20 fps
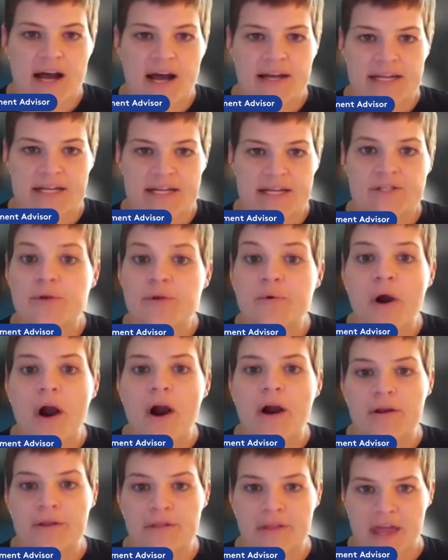audience, who
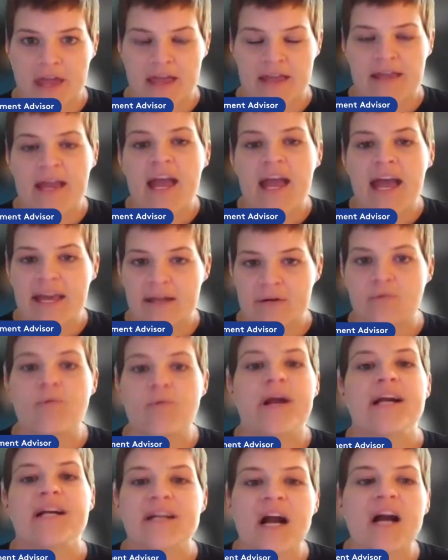are they, and
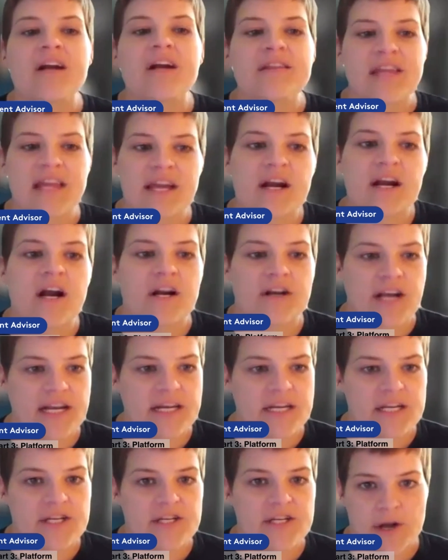where are they
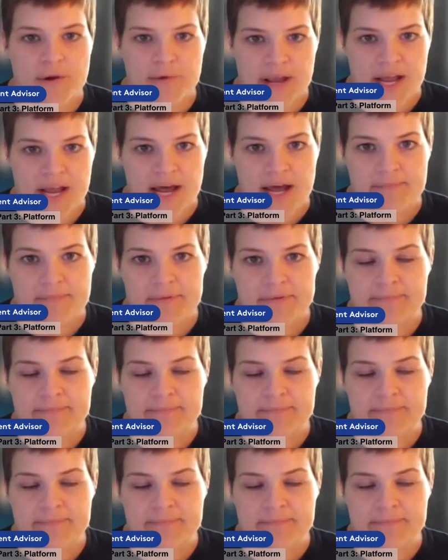already showing up?